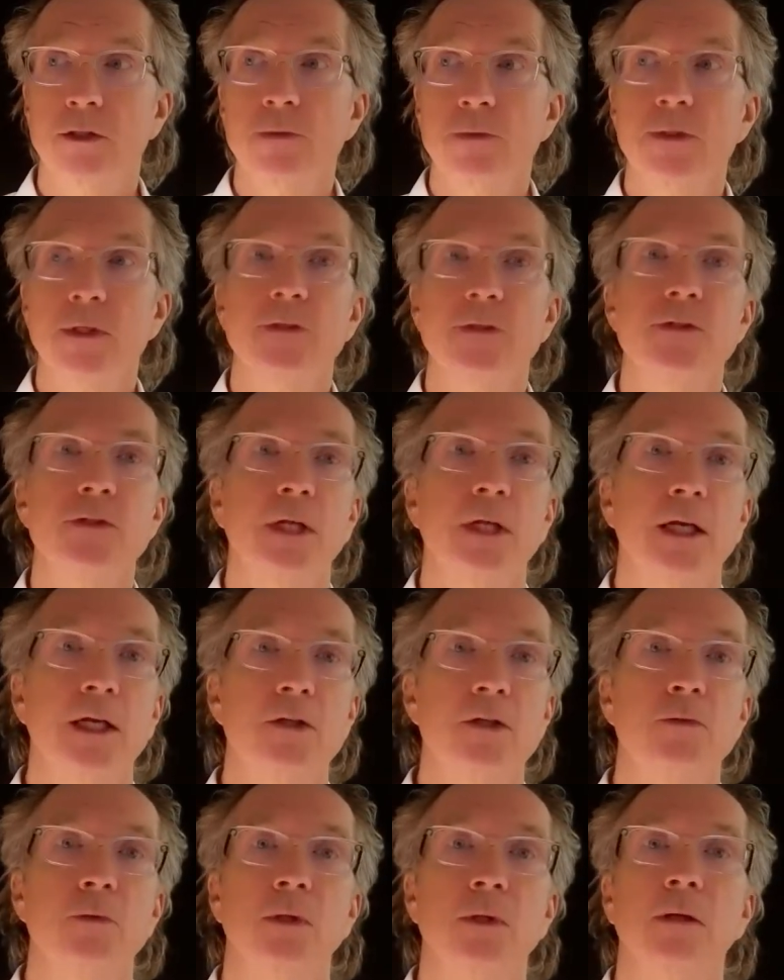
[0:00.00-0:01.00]
was on
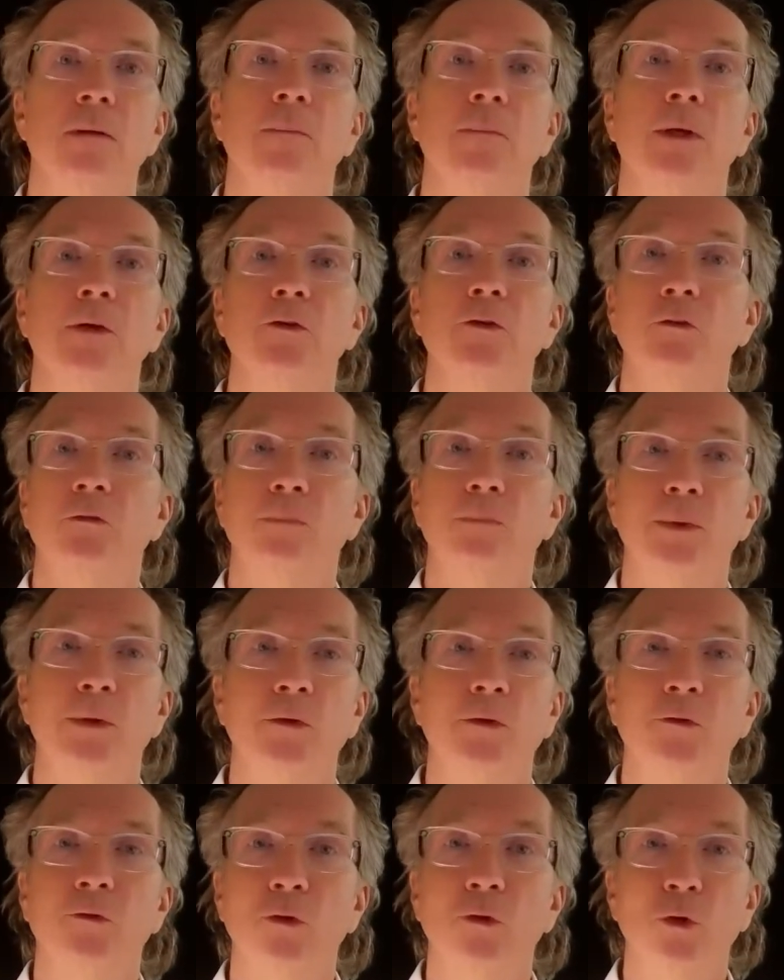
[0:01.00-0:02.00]
stage with a bunch of Buddhist